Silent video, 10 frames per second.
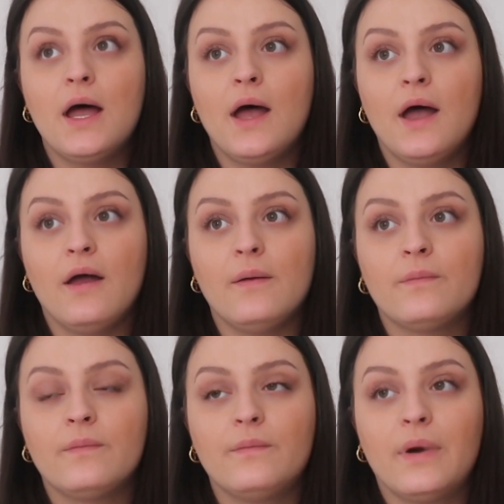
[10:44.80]

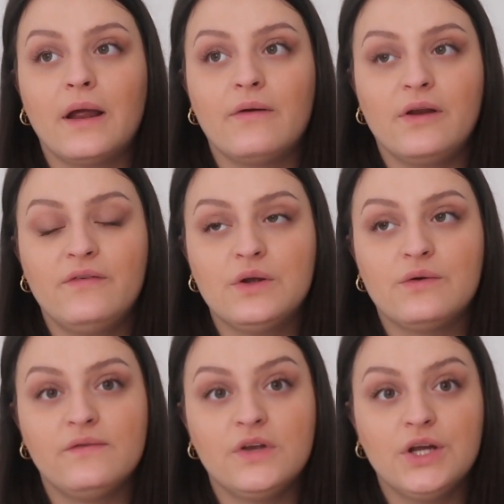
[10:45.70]
but I read a few
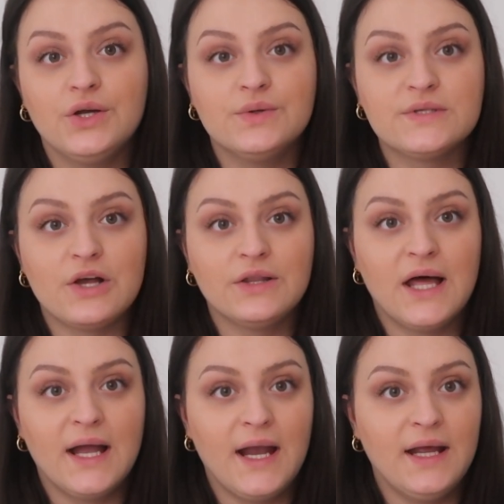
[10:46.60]
reviews
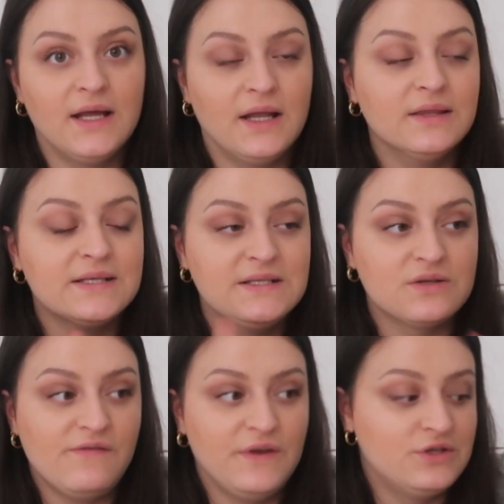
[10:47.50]
online and listened to
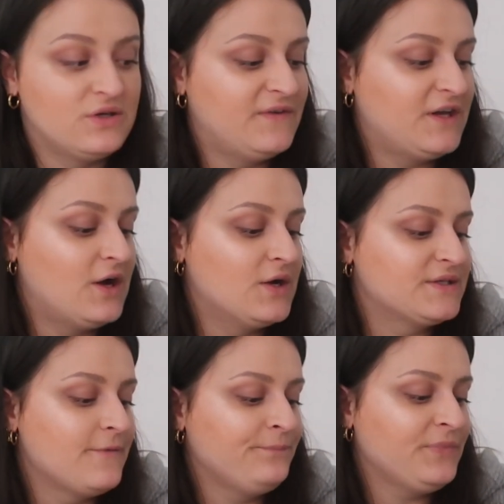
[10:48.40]
a few YouTube
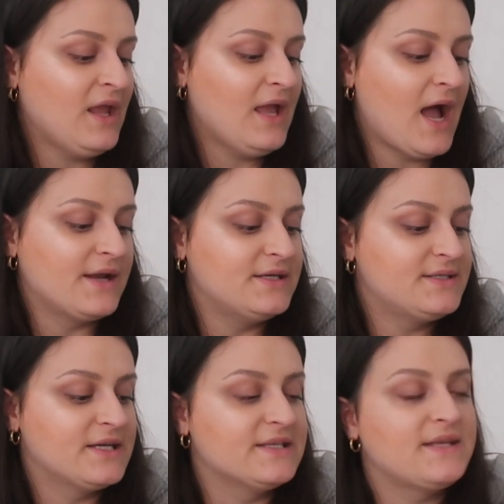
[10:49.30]
videos, and it
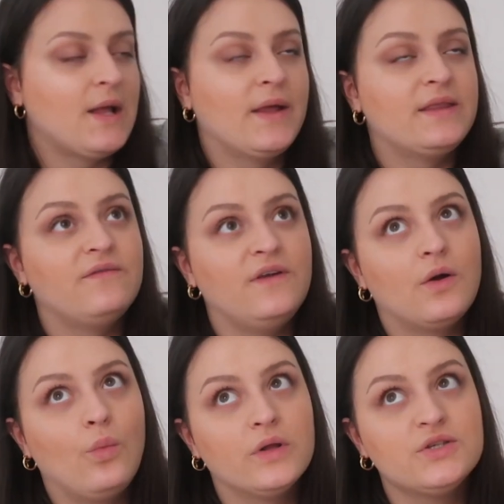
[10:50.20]
does sound like the
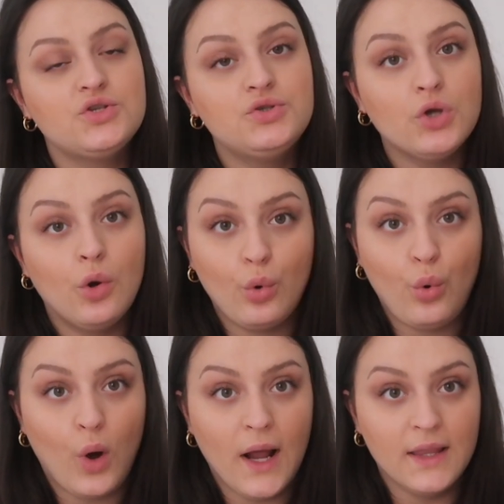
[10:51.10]
vegan ones don't
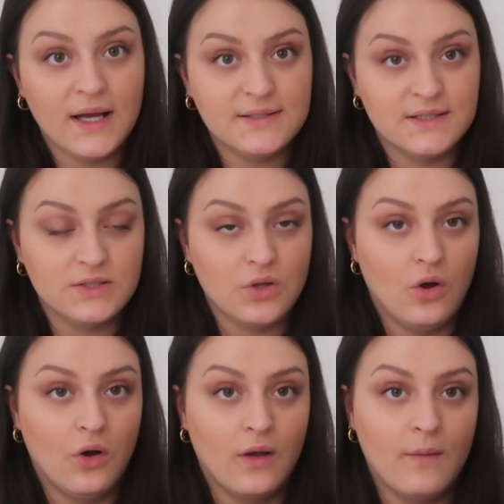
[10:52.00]
quite last as
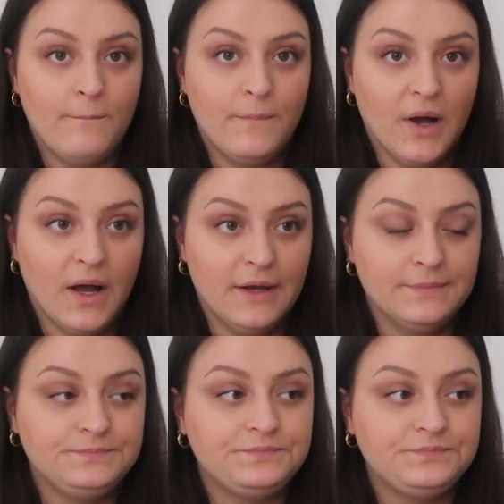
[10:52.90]
long, but